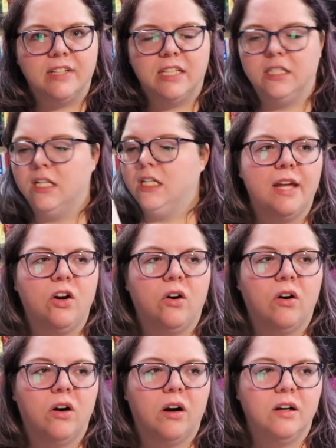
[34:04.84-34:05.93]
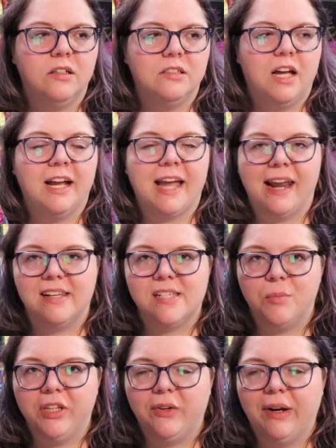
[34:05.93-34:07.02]
of it. There are Again,
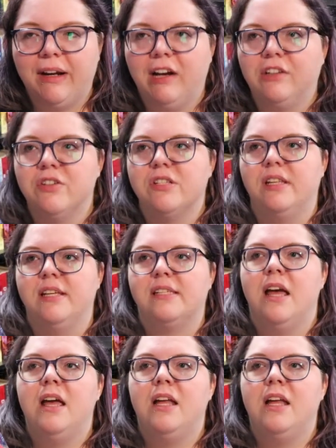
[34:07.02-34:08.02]
some really great characters in this.